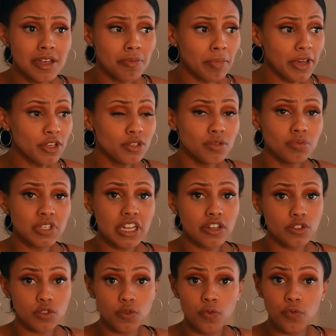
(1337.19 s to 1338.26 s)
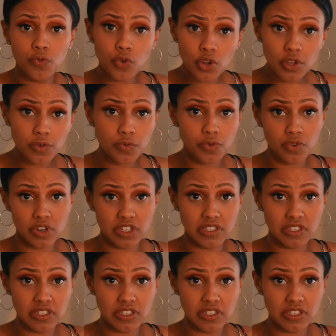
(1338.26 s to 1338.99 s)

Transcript: My YouTube channel is full of free